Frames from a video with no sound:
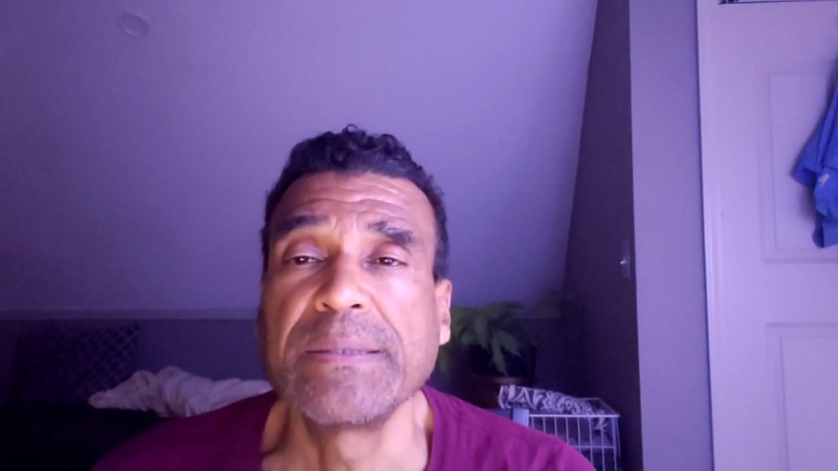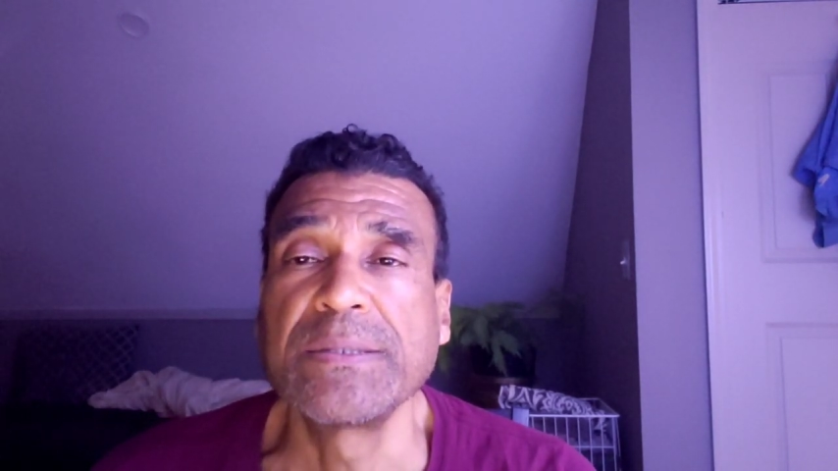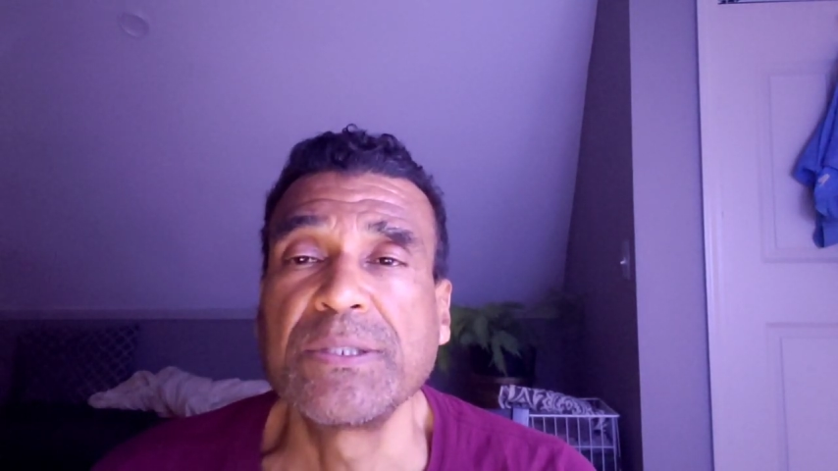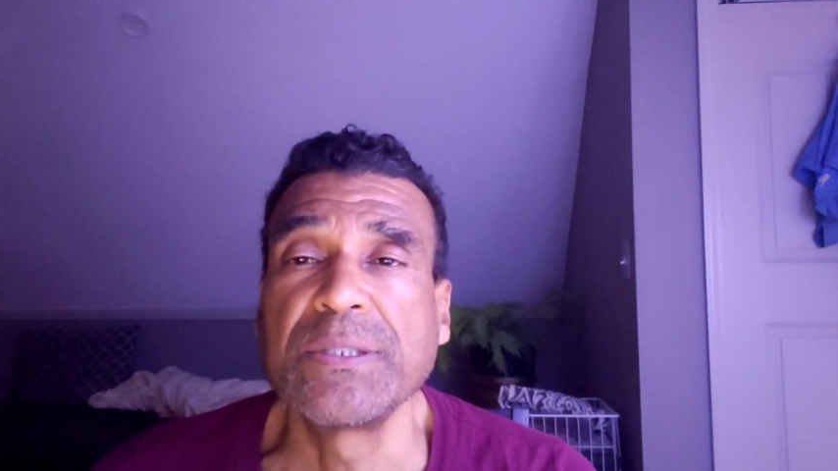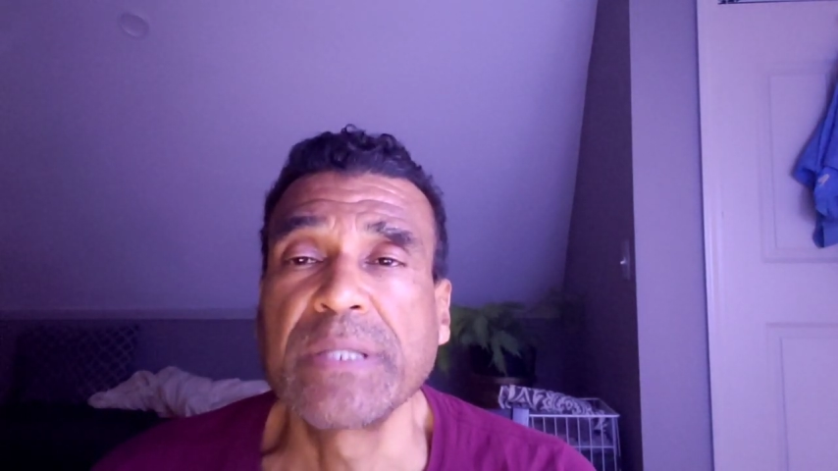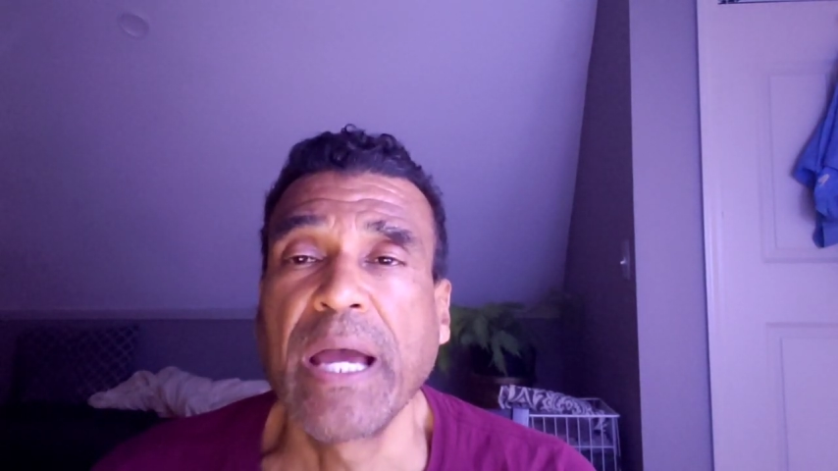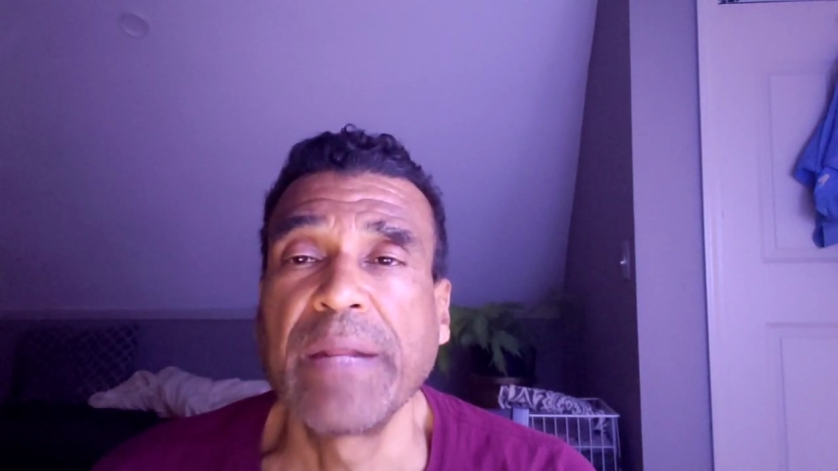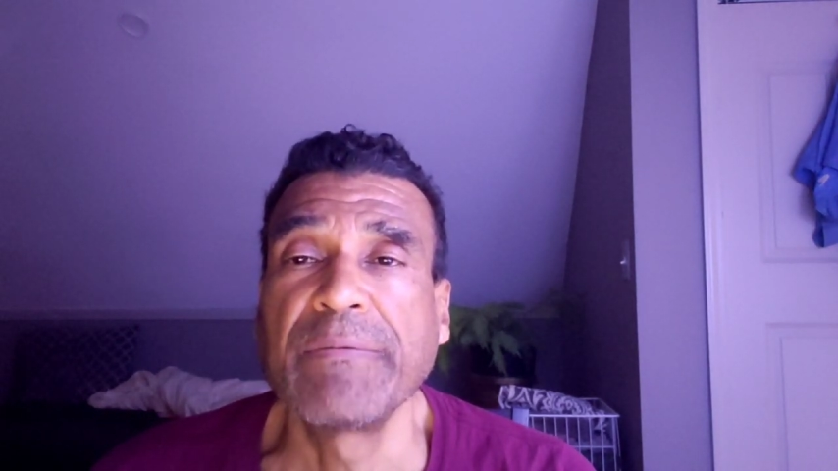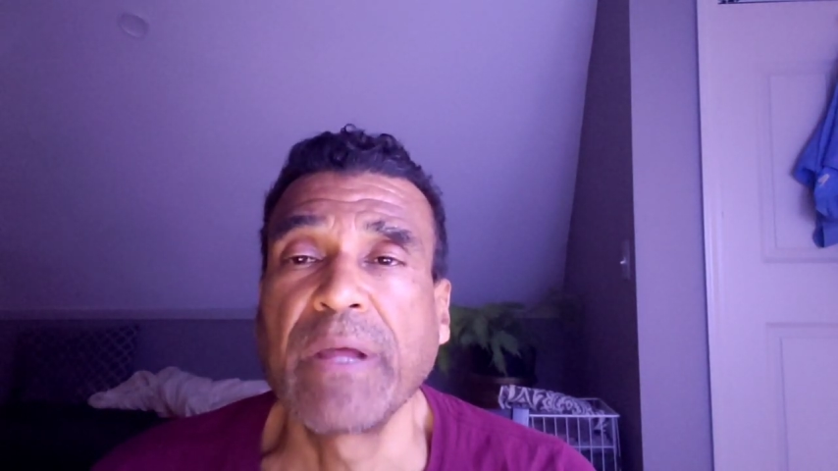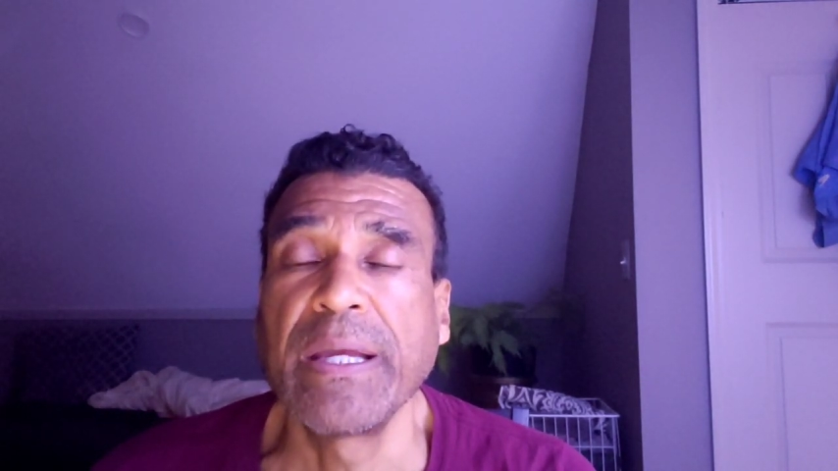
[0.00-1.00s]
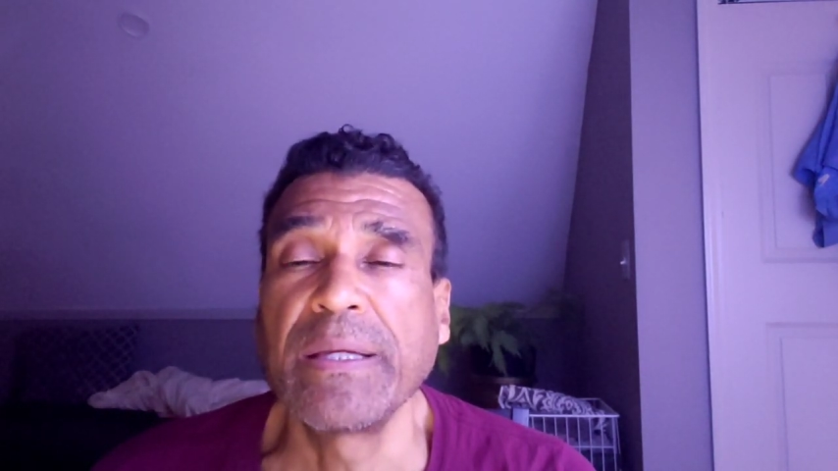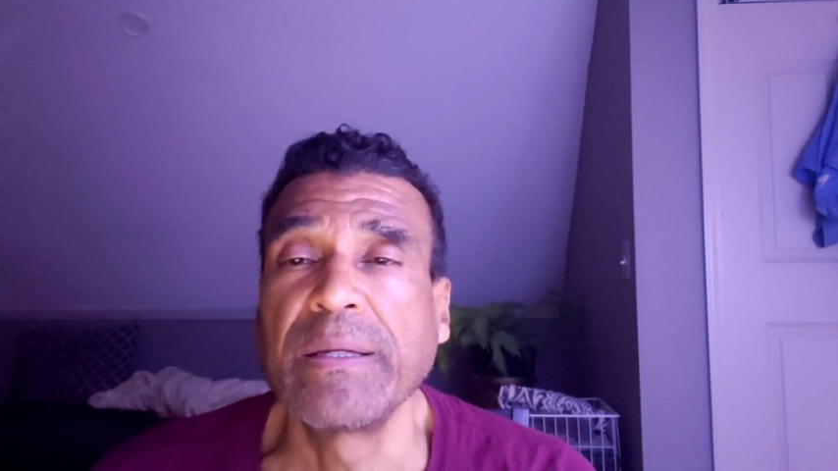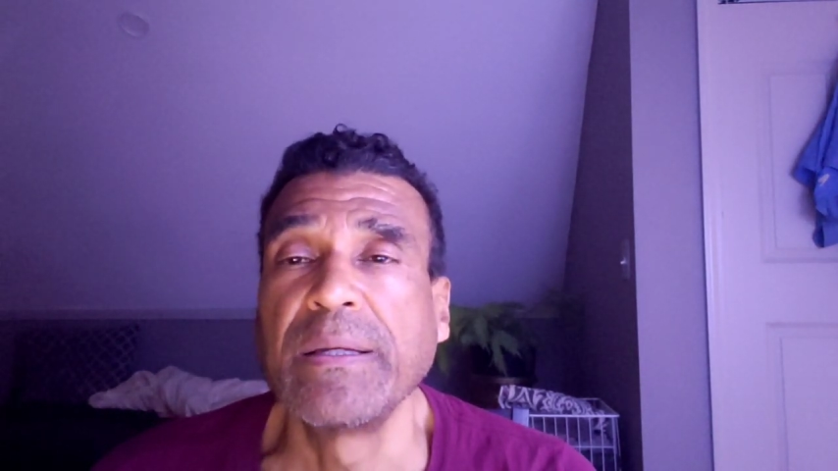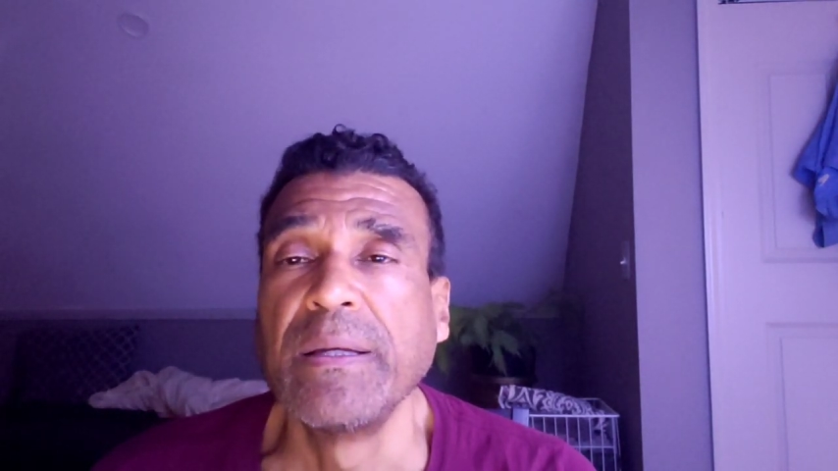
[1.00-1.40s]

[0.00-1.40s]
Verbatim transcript: It's just kind of like